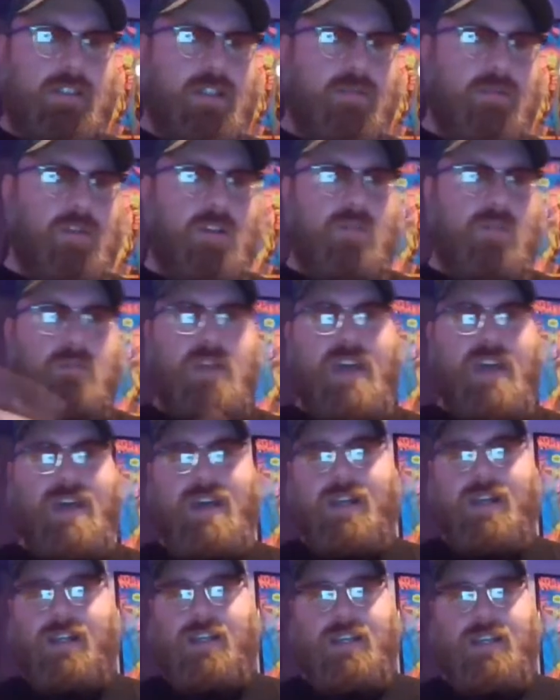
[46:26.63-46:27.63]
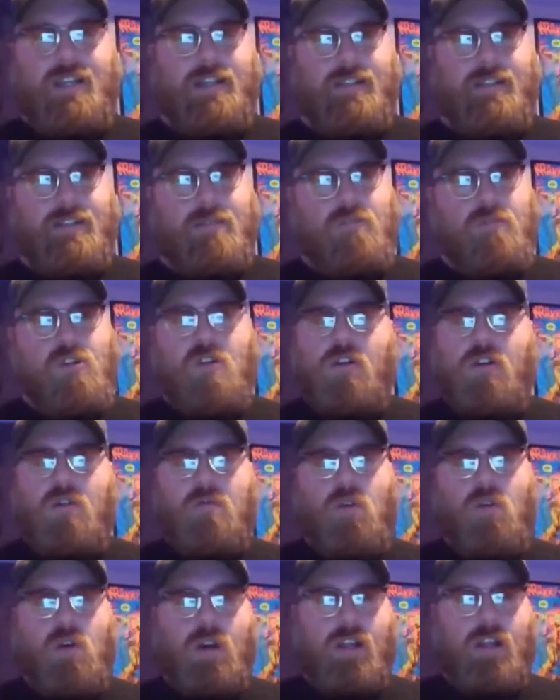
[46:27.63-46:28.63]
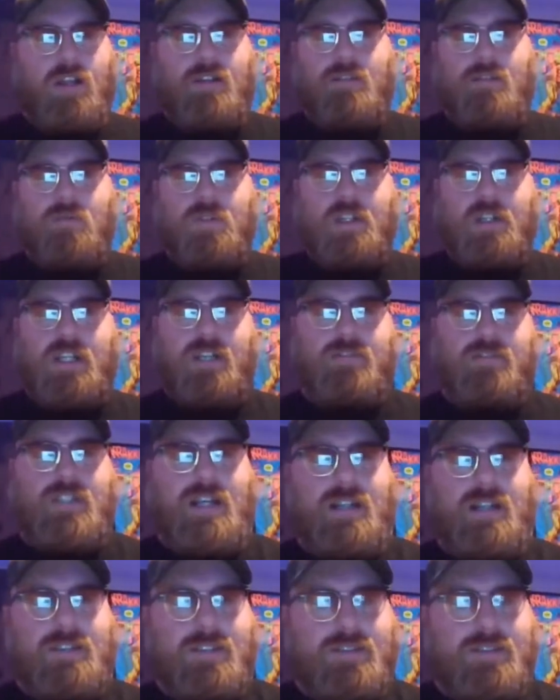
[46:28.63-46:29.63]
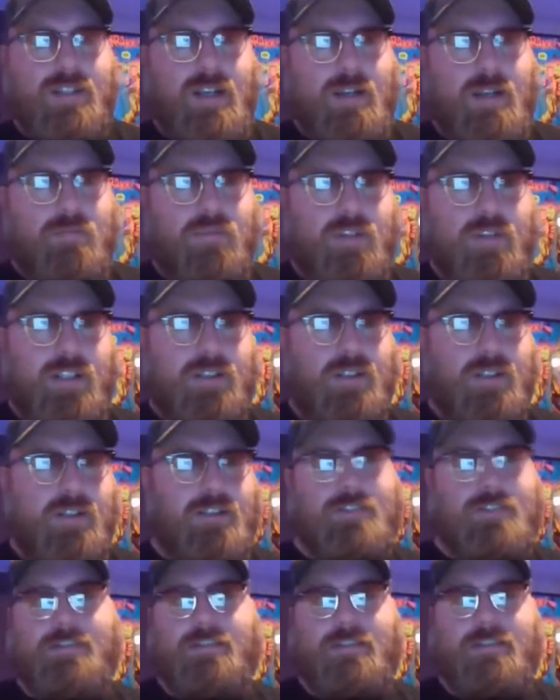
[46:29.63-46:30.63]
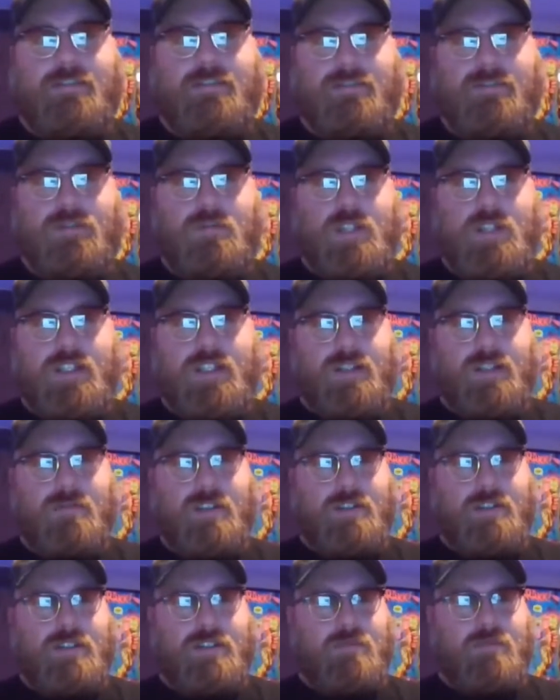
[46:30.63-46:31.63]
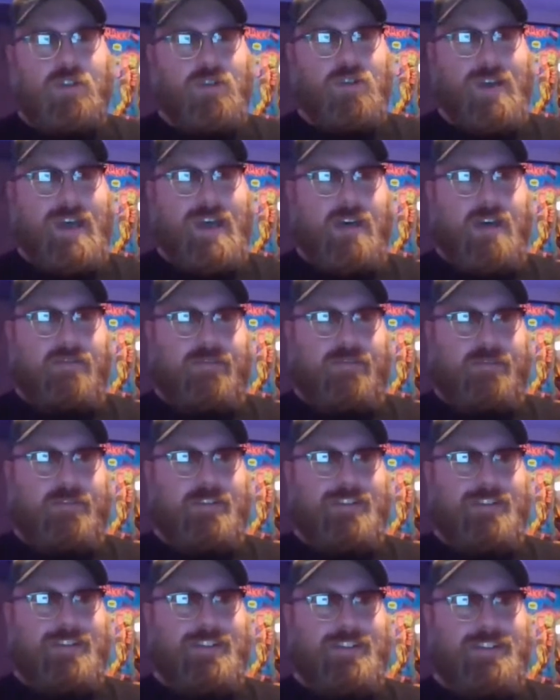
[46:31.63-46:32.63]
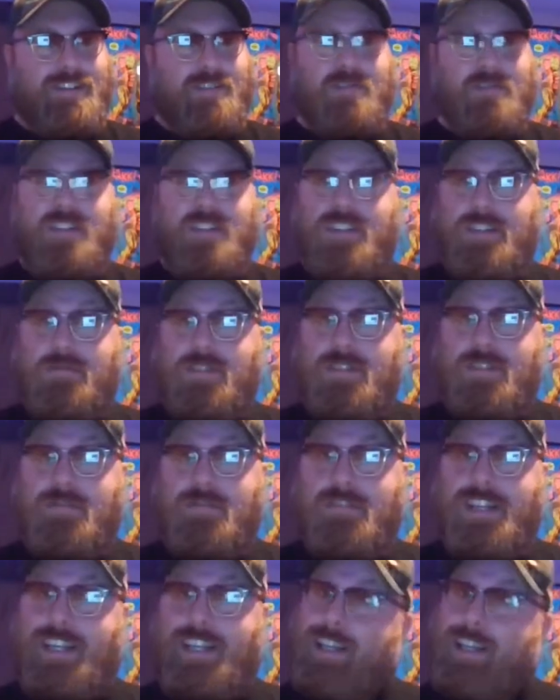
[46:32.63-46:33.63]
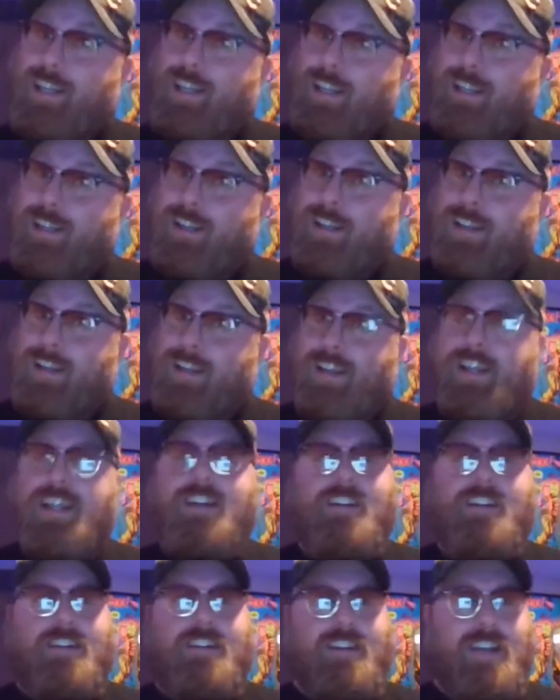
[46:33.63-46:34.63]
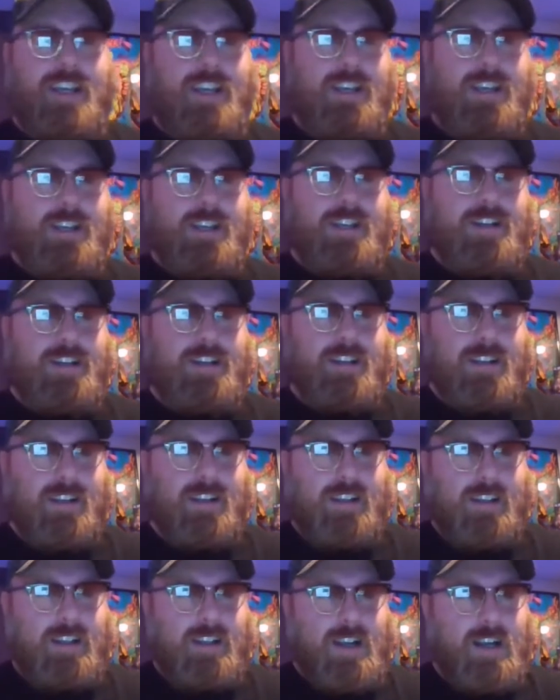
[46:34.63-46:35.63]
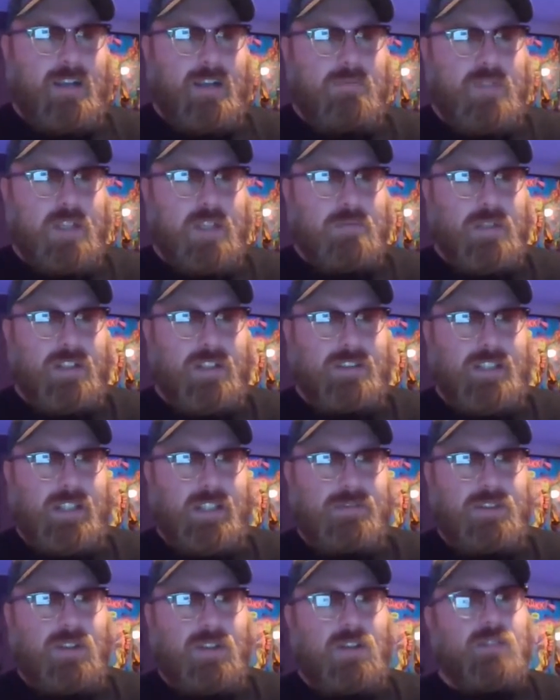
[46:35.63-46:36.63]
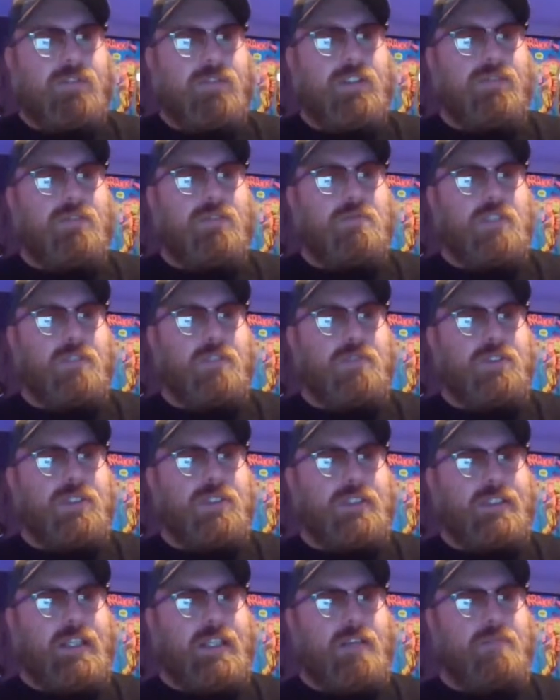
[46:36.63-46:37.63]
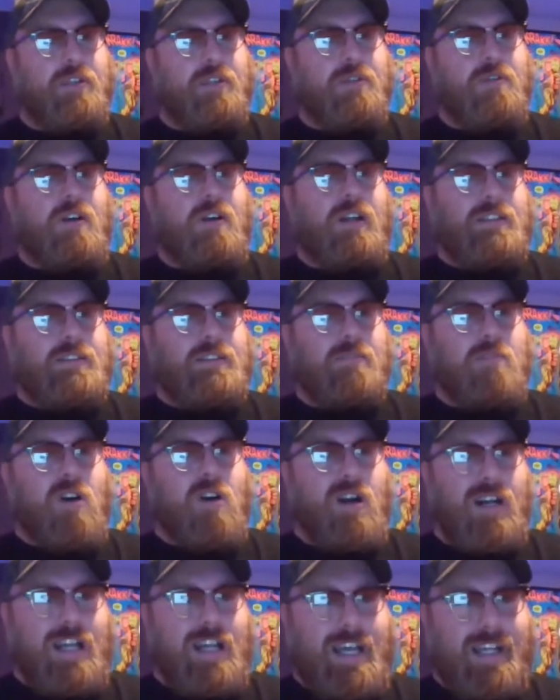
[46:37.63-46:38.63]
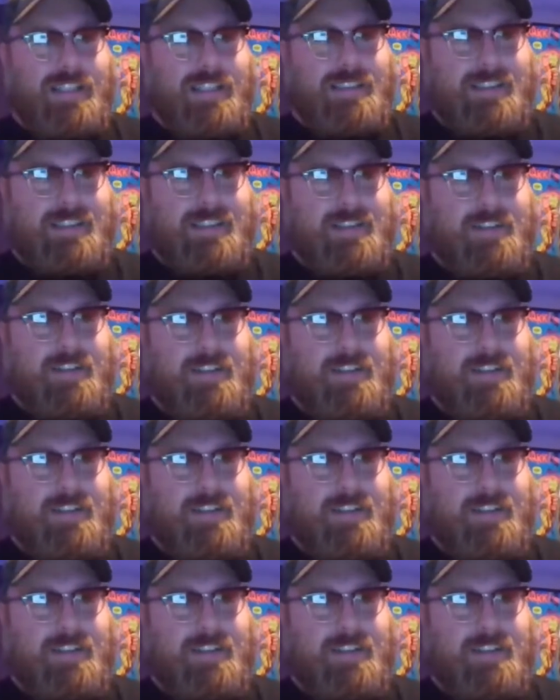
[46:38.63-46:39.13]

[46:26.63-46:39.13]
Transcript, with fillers: come on back tomorrow morning. We're going to have Dr. Tom Prichard from the WWF, WWE, and uh, Big Bill Dave Sullivan from WCW on tomorrow night.